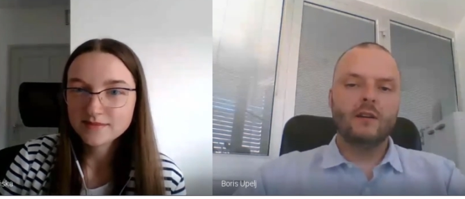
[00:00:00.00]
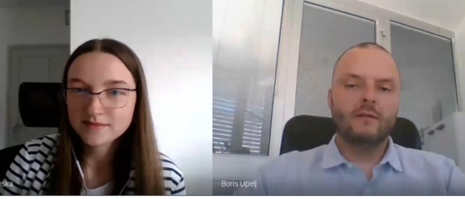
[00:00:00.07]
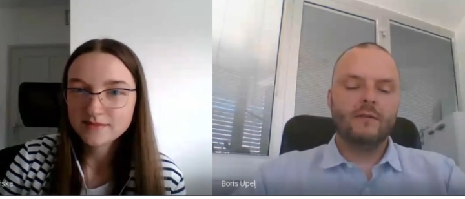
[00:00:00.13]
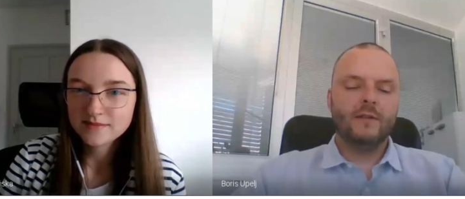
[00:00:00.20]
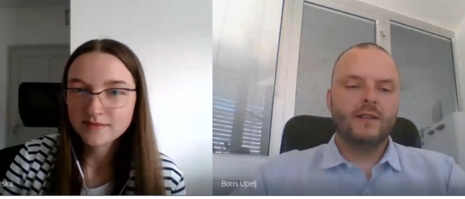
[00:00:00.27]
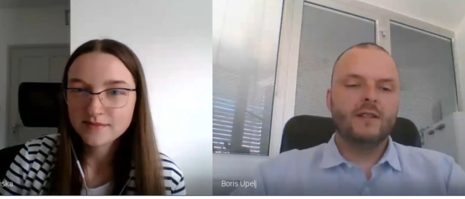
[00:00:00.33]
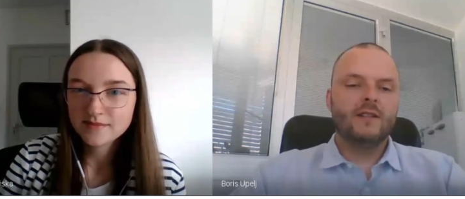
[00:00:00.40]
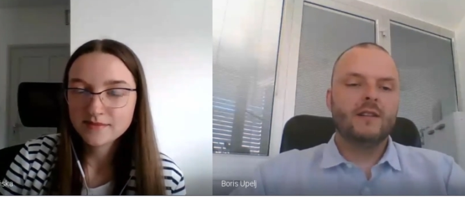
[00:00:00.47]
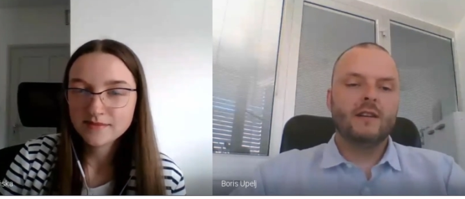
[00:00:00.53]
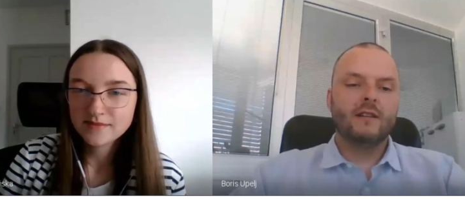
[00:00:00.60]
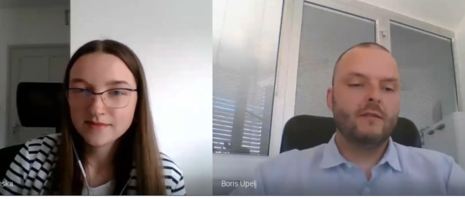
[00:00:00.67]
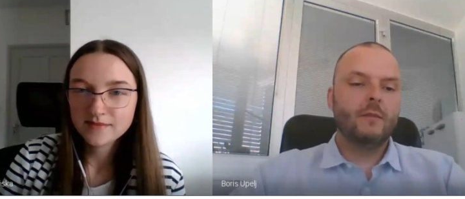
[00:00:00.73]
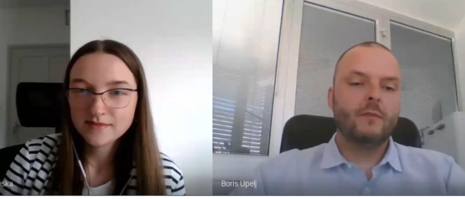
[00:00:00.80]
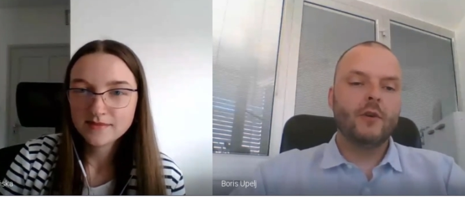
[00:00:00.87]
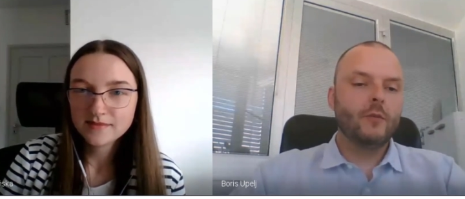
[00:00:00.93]
Speaker 1: you can
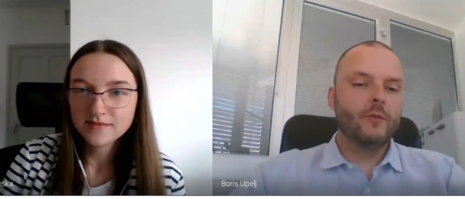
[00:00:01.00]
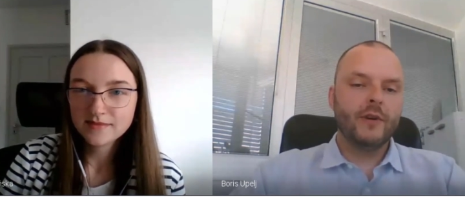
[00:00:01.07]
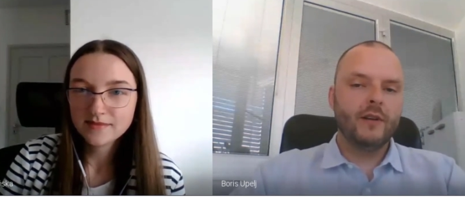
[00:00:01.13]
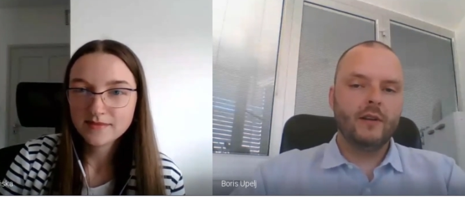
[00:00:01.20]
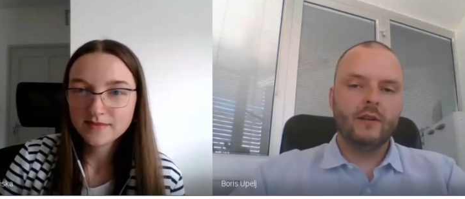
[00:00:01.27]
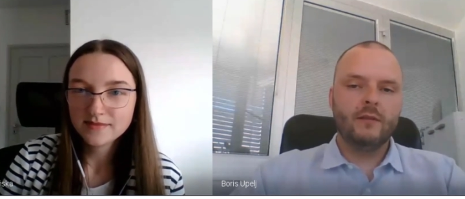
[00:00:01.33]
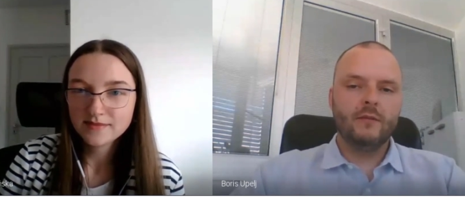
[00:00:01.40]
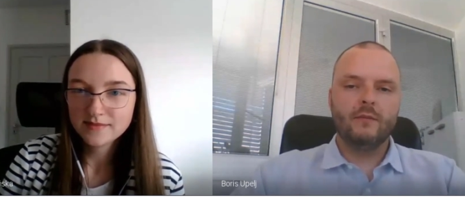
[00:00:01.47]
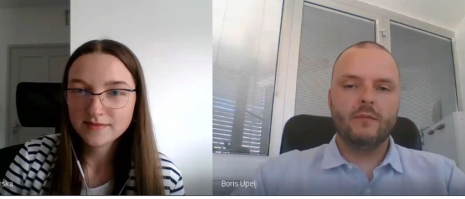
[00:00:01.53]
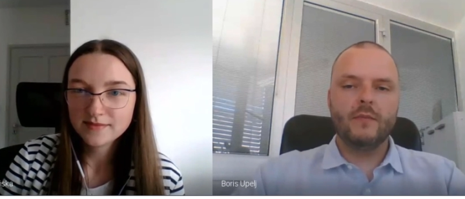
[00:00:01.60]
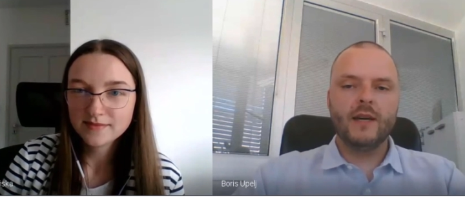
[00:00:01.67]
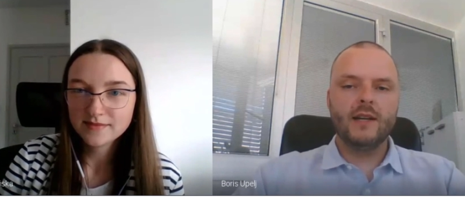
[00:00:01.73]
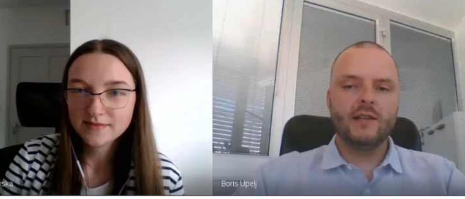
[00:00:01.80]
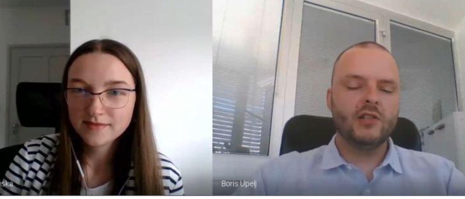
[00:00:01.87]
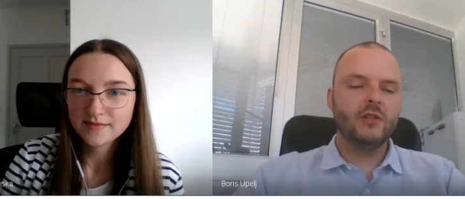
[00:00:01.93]
think of and serve
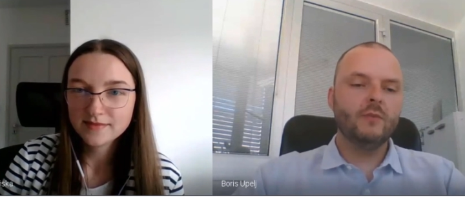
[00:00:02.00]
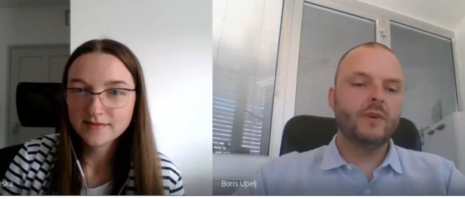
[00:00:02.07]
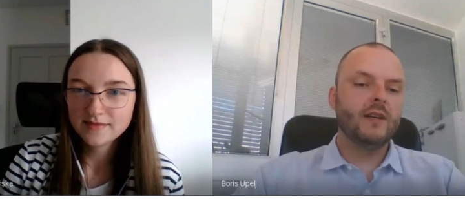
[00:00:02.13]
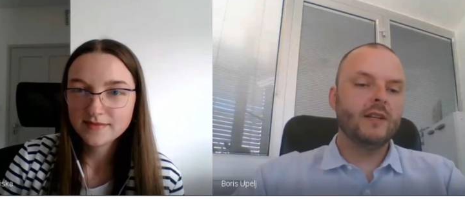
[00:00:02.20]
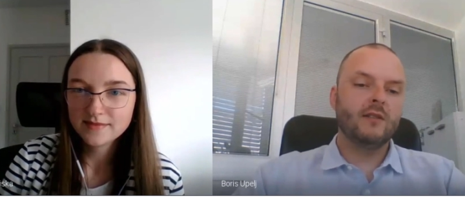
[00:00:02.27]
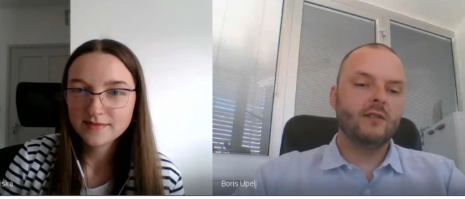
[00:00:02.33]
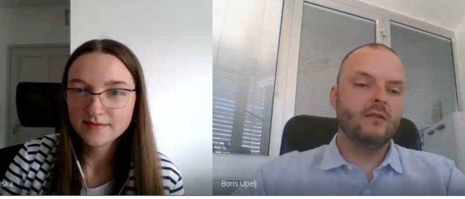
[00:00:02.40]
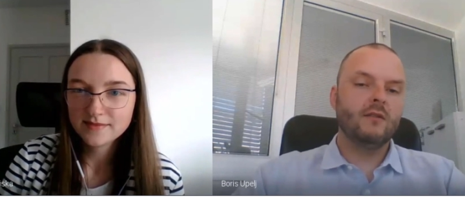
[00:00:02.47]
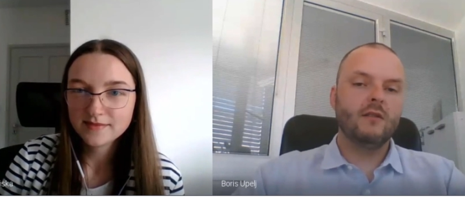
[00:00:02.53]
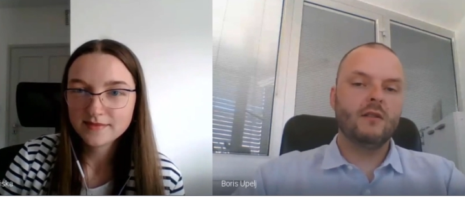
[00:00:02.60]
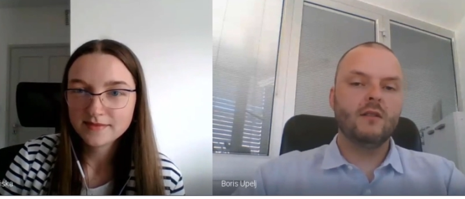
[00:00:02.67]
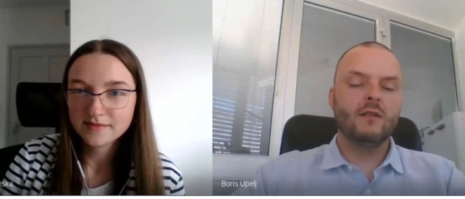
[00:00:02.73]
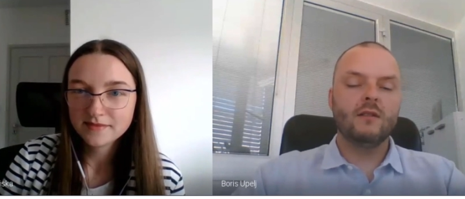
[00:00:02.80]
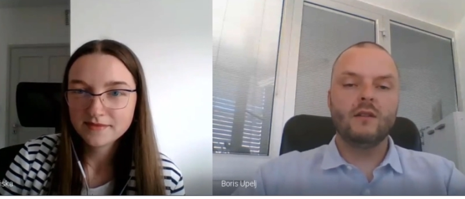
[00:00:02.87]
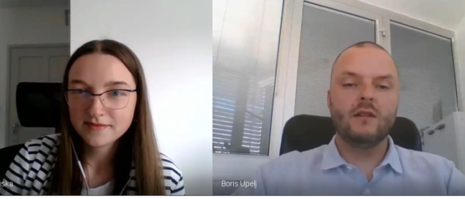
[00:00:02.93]
appropriate
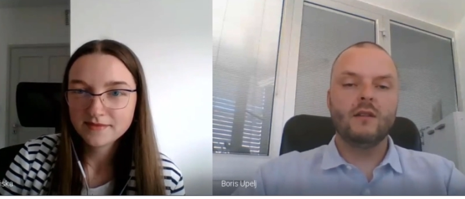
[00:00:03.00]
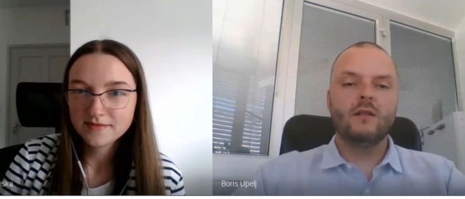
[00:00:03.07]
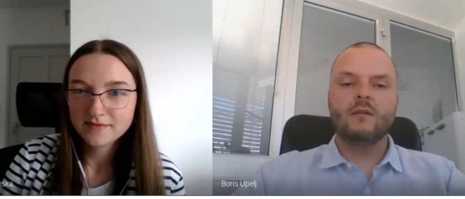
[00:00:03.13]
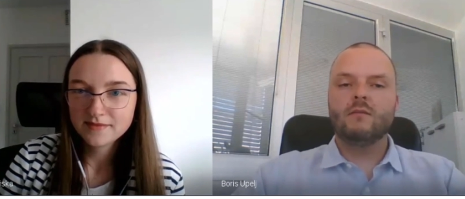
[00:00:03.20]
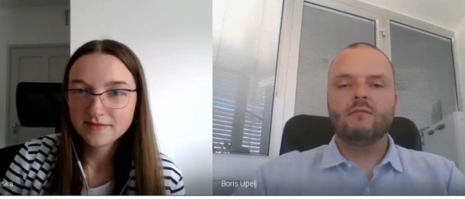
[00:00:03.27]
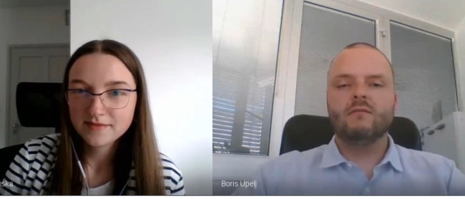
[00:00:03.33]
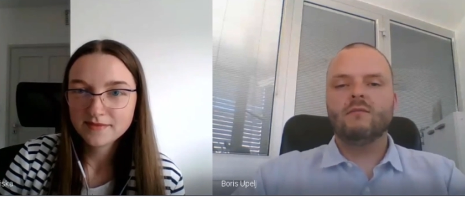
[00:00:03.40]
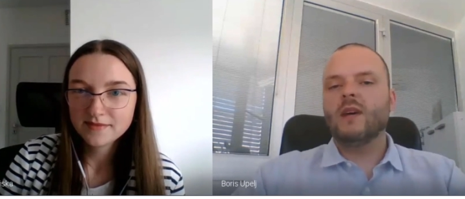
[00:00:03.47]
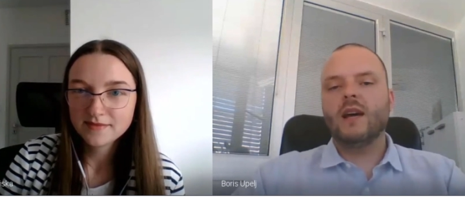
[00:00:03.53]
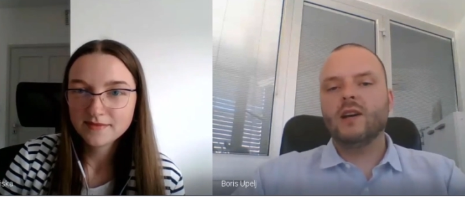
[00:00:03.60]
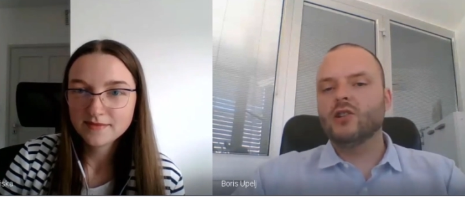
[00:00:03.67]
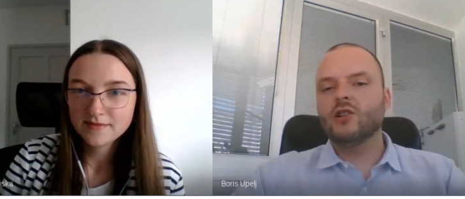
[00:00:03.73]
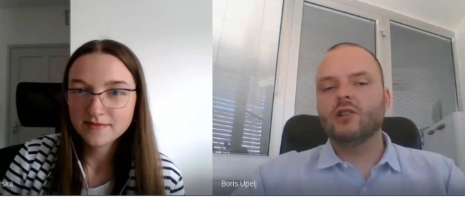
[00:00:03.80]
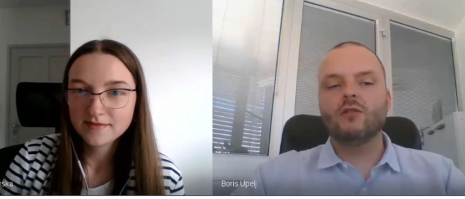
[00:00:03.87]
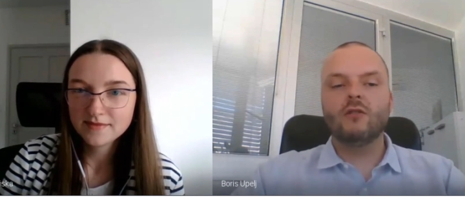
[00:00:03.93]
message based on the
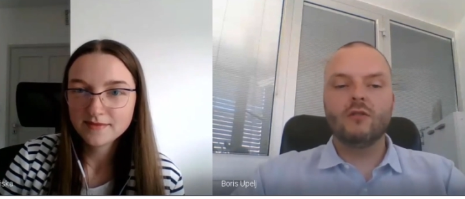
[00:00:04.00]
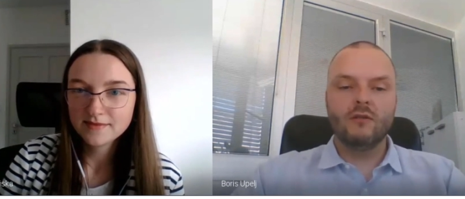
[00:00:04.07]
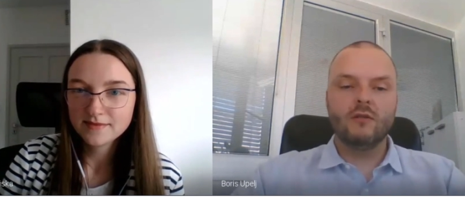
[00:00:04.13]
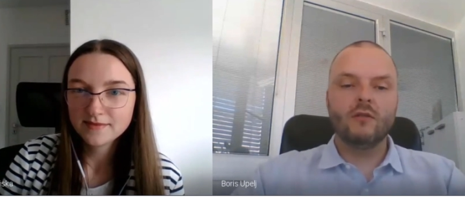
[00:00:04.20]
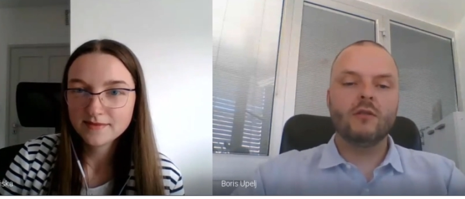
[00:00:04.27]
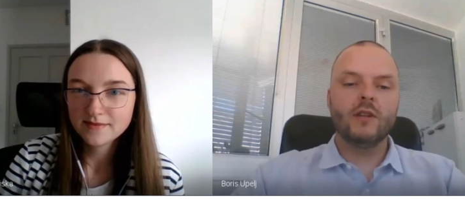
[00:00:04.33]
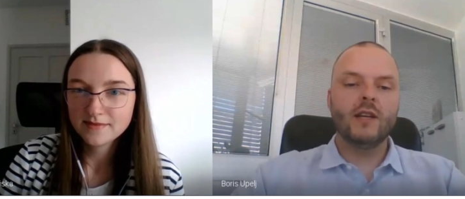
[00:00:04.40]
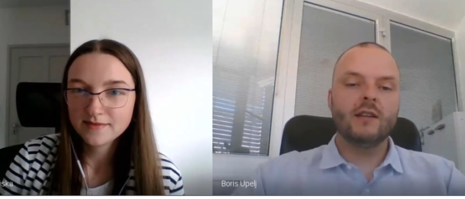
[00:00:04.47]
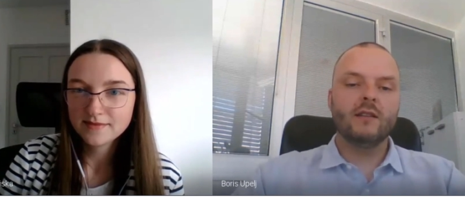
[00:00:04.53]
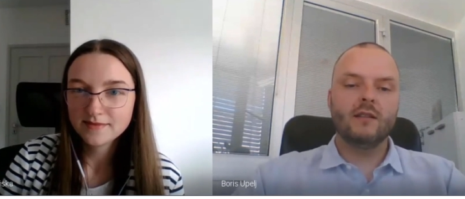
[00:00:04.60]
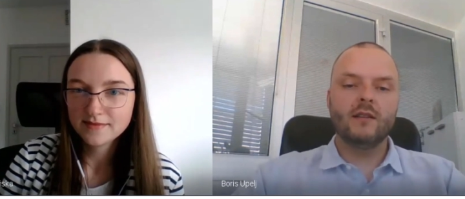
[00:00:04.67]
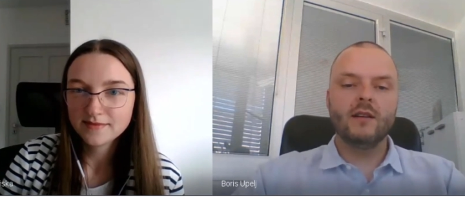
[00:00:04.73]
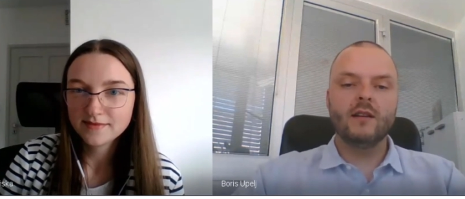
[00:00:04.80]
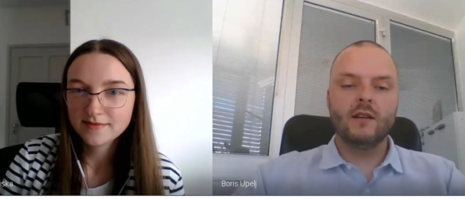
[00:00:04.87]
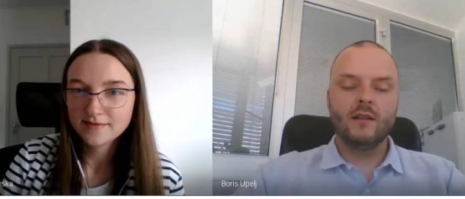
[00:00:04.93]
action
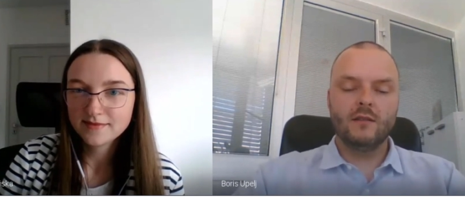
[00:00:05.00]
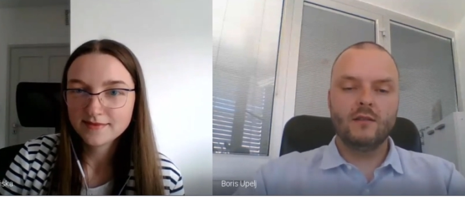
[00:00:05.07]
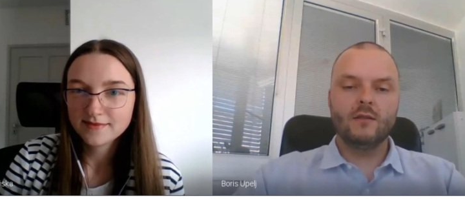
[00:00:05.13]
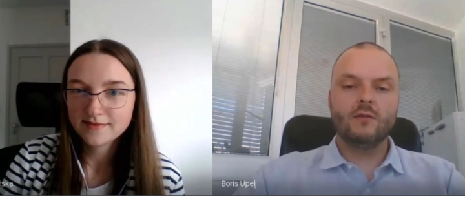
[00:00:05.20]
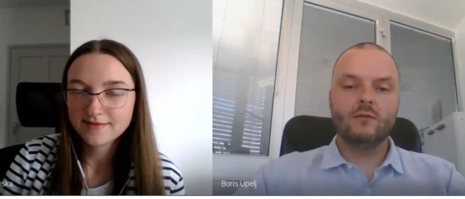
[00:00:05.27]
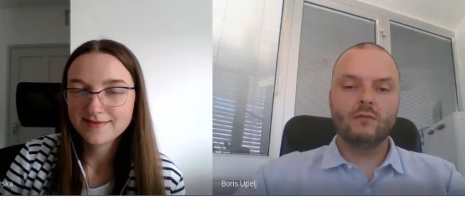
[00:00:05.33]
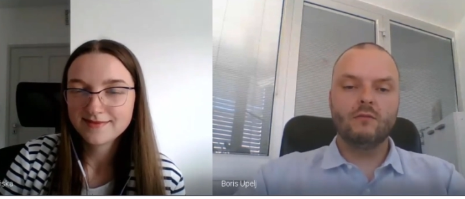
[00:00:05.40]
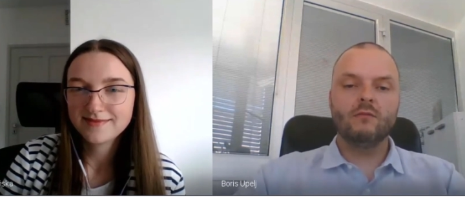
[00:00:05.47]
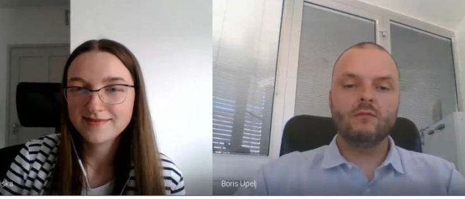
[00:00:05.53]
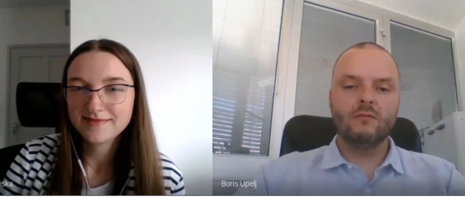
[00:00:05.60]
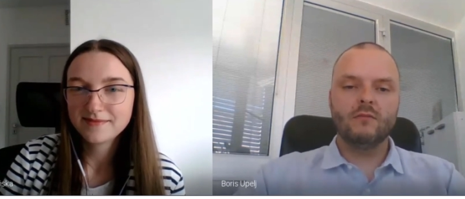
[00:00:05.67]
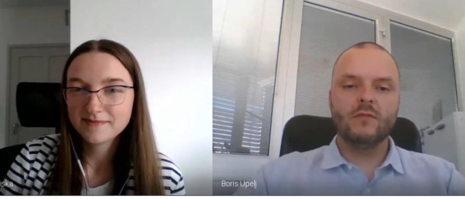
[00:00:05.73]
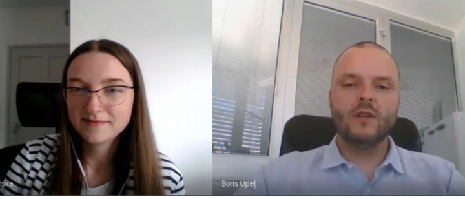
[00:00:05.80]
or, or that data.